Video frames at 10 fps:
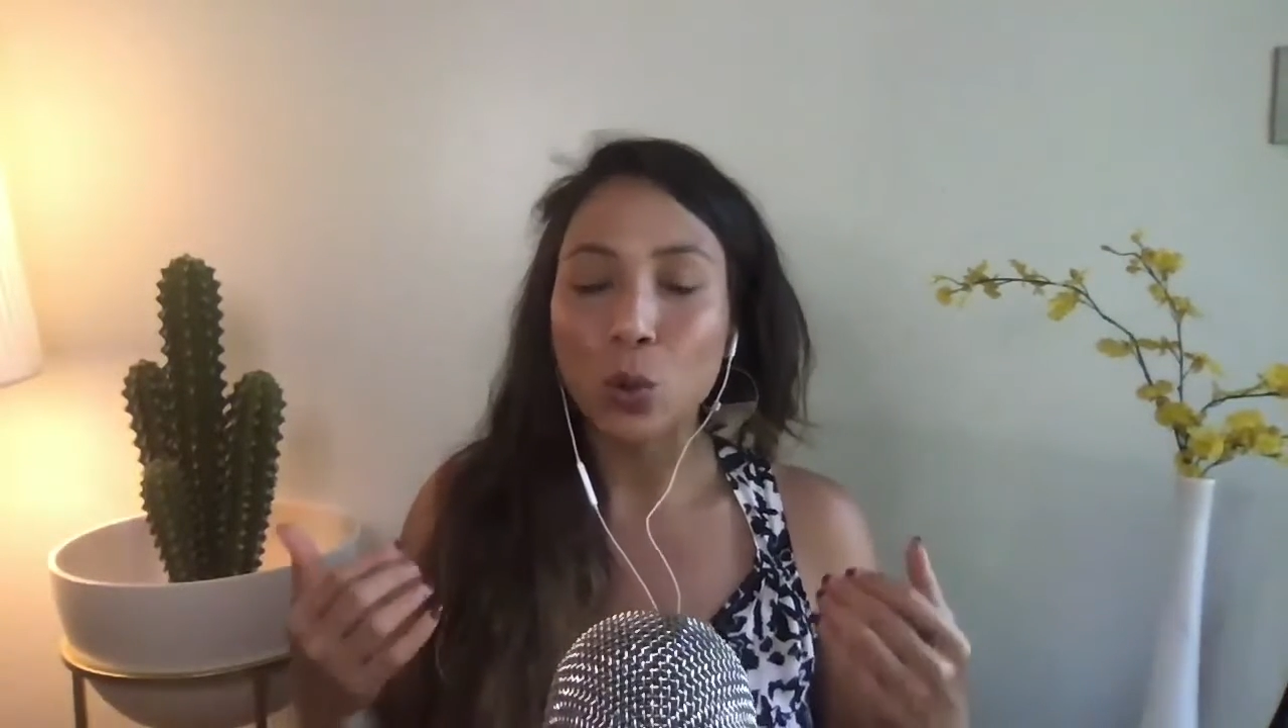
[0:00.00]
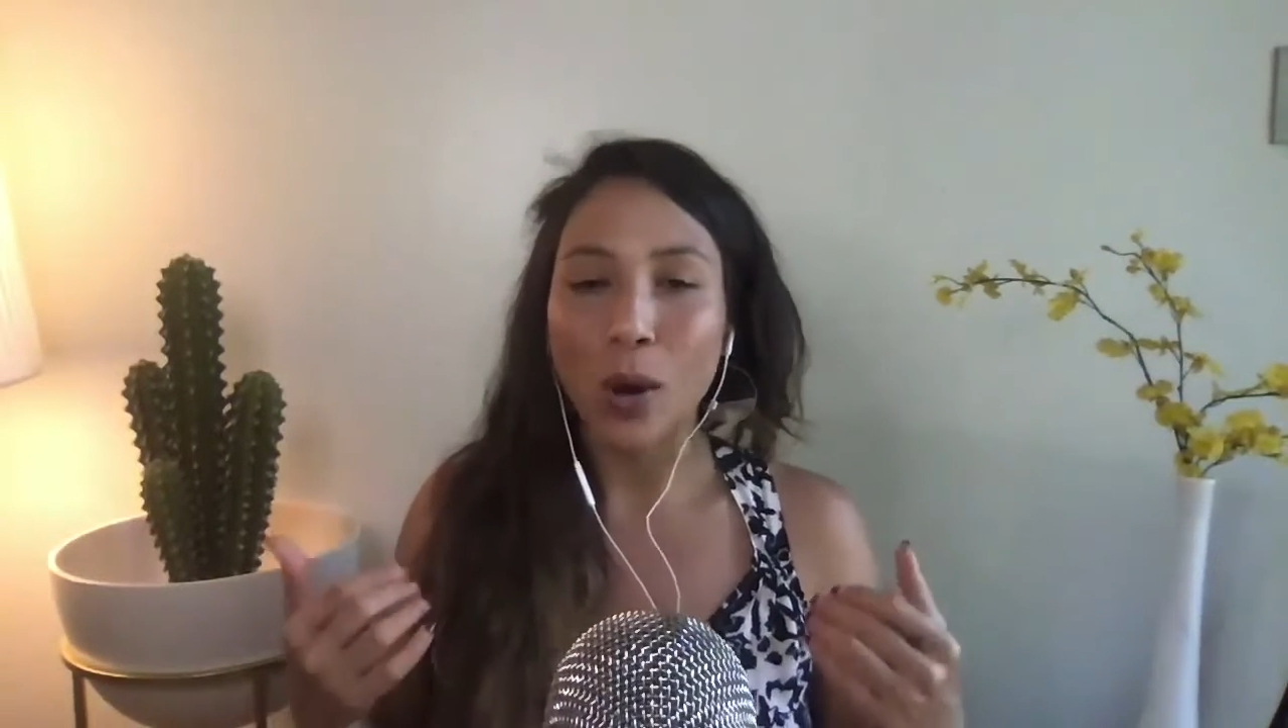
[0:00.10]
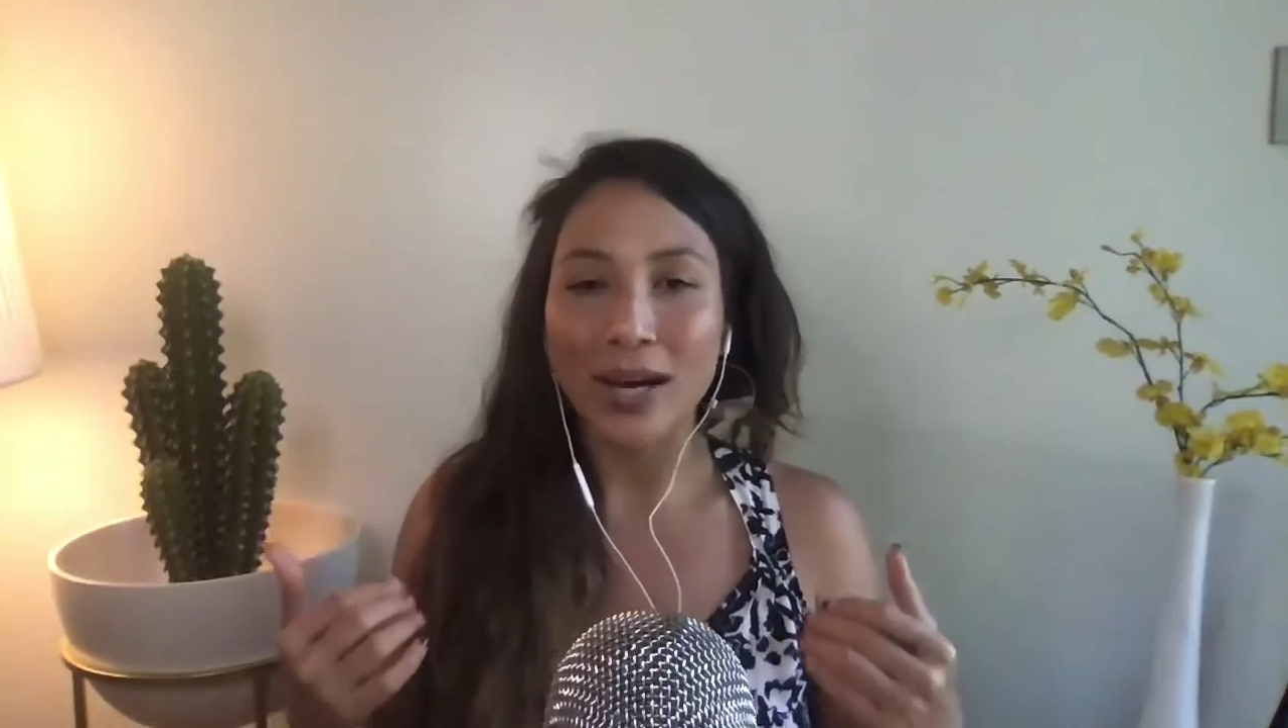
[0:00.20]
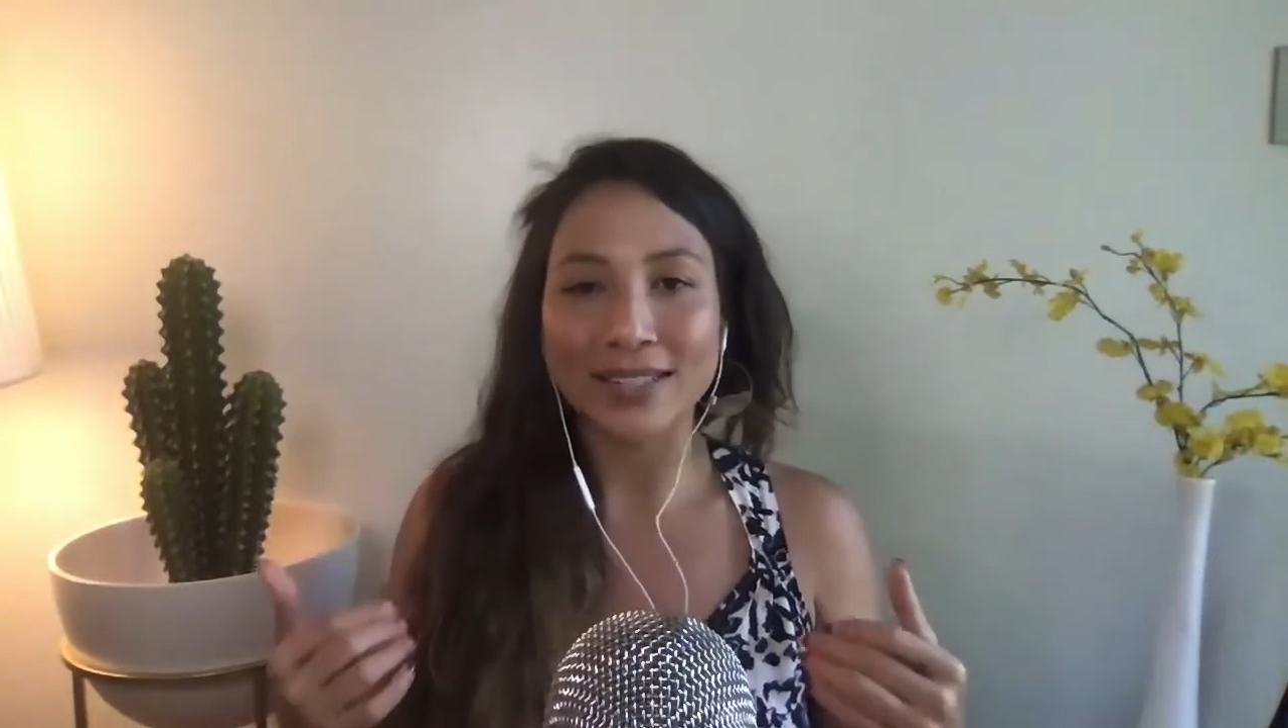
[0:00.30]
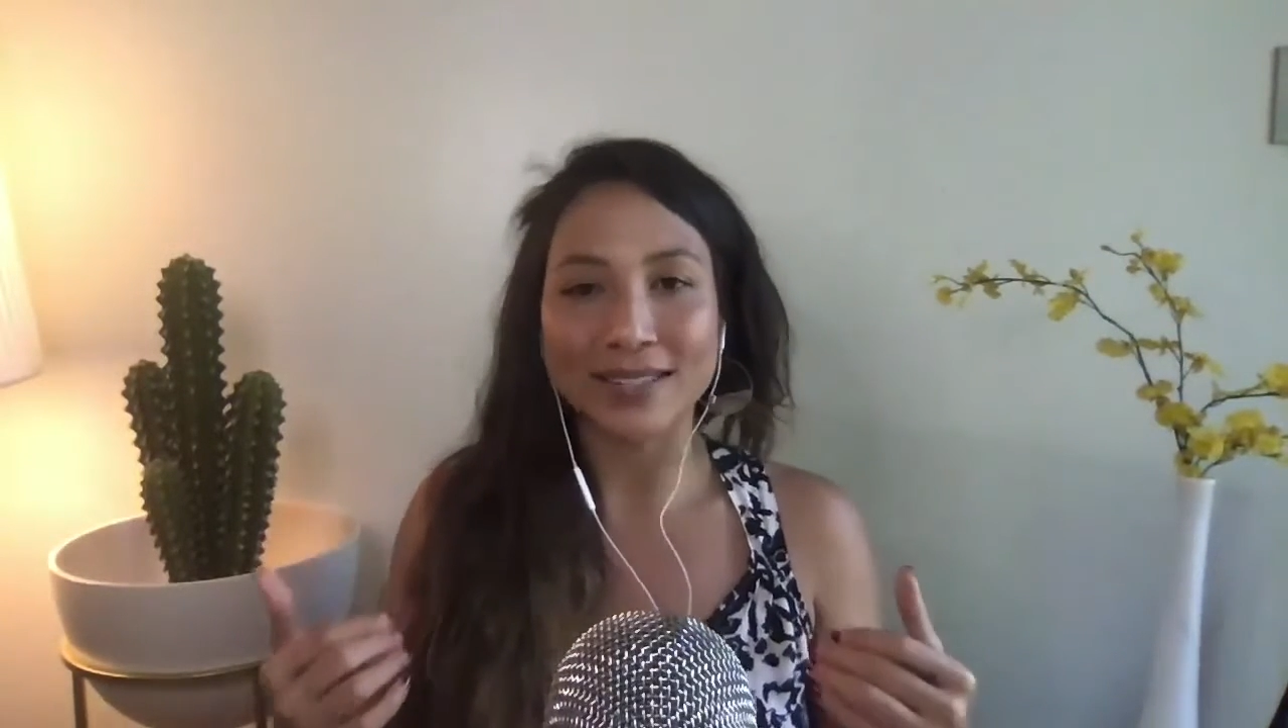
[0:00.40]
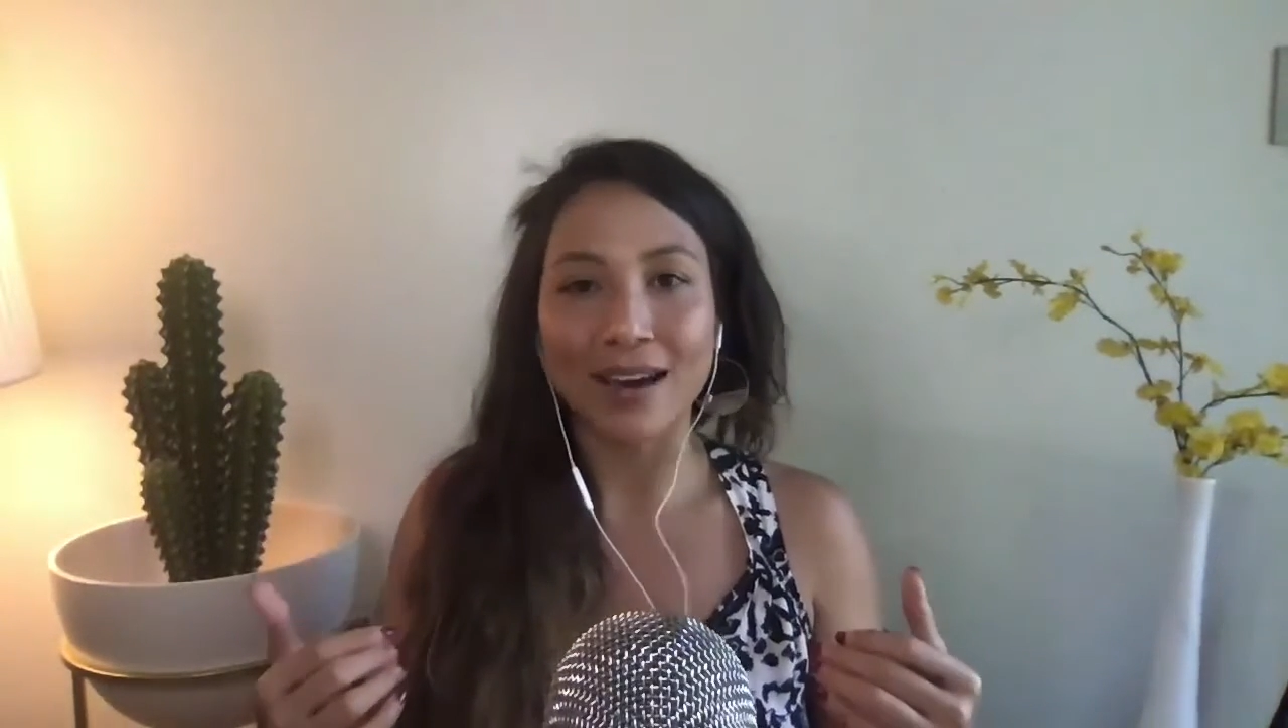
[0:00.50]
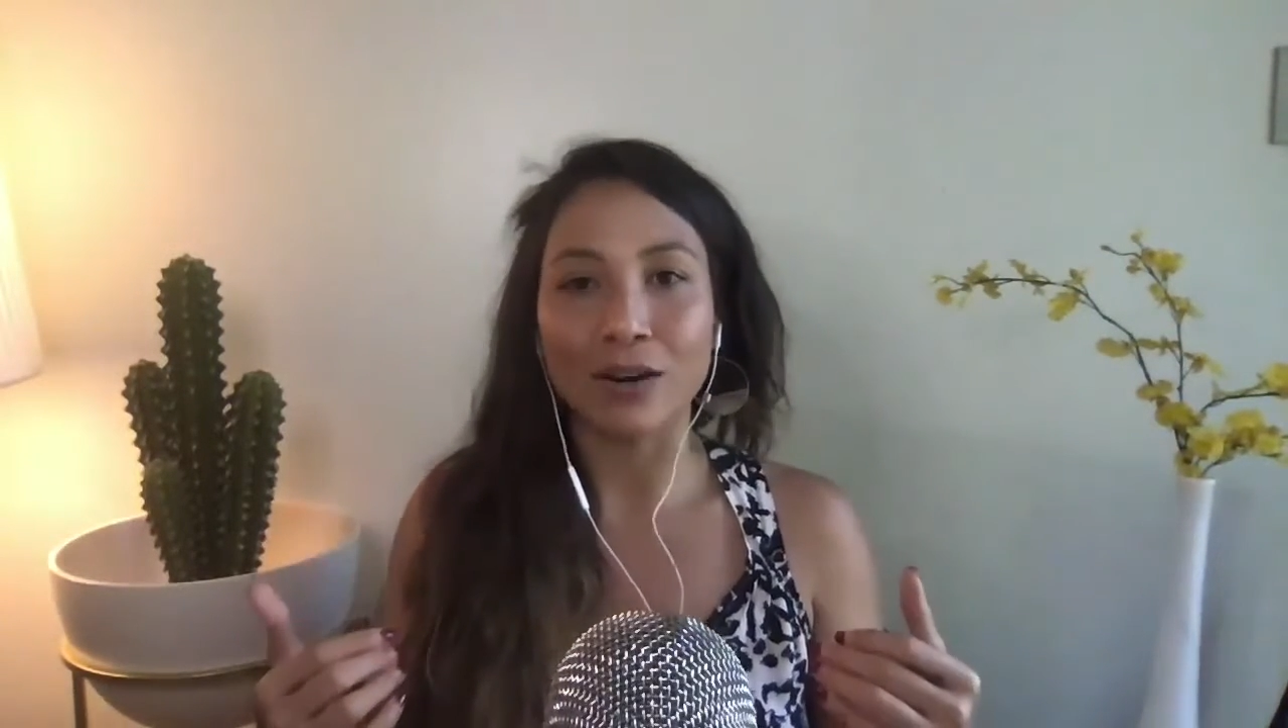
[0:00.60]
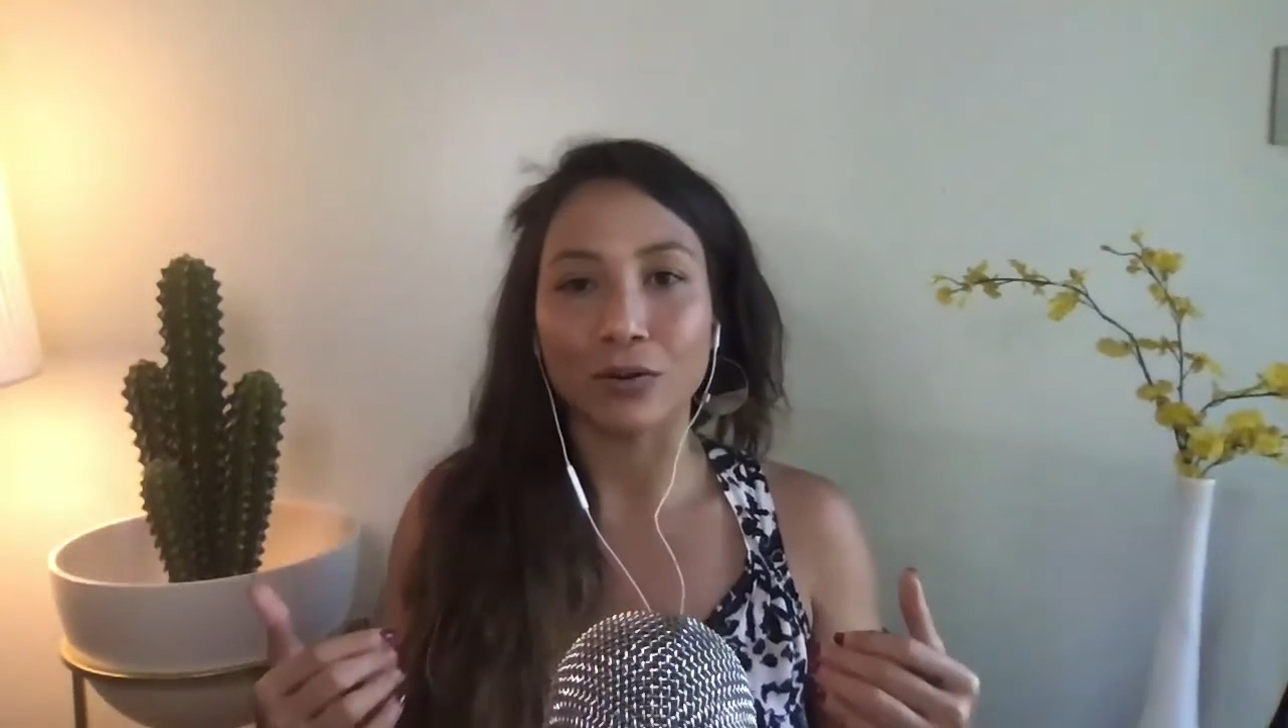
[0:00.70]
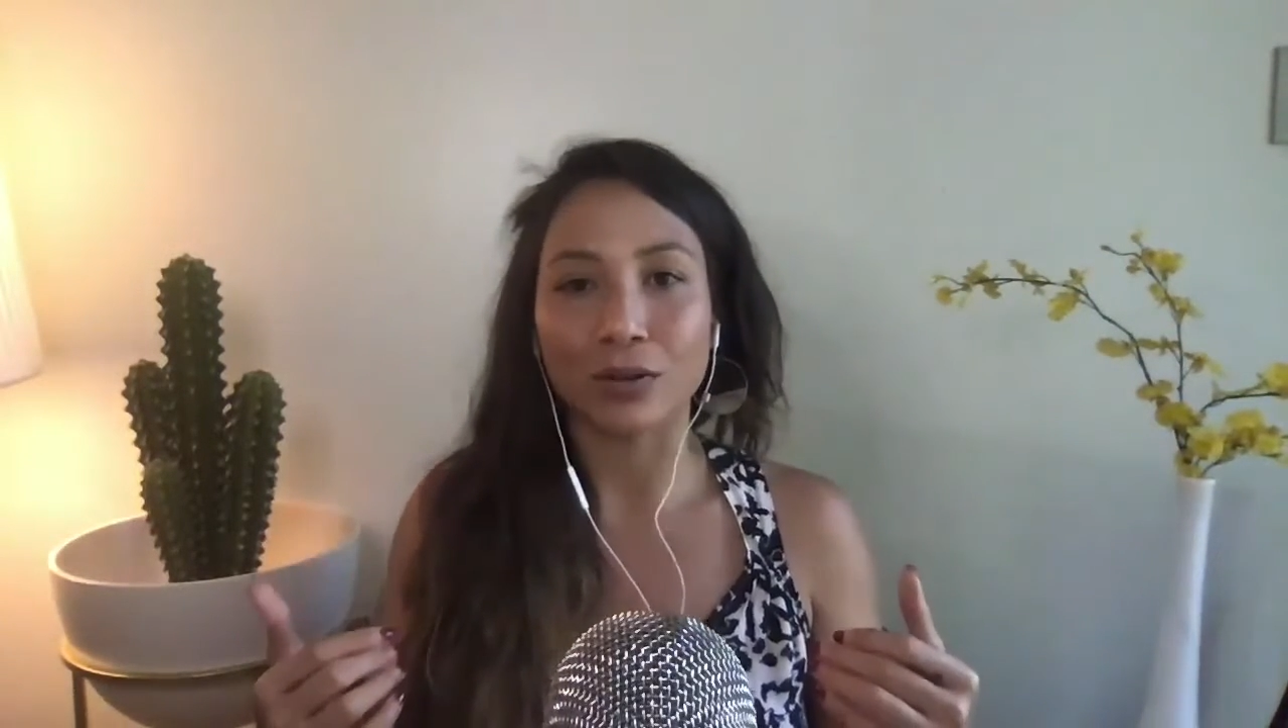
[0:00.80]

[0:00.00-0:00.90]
quiet down.